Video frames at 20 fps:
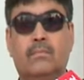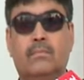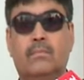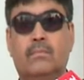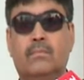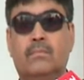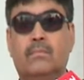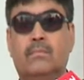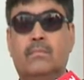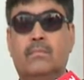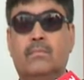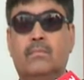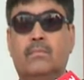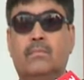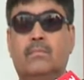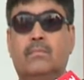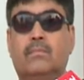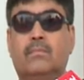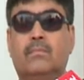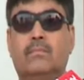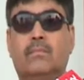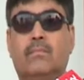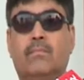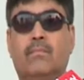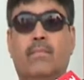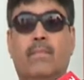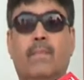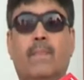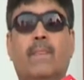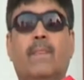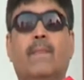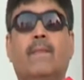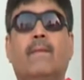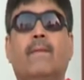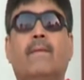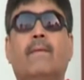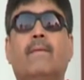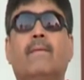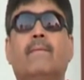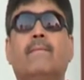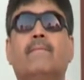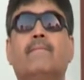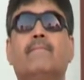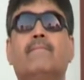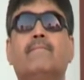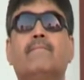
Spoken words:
This person isn't speaking.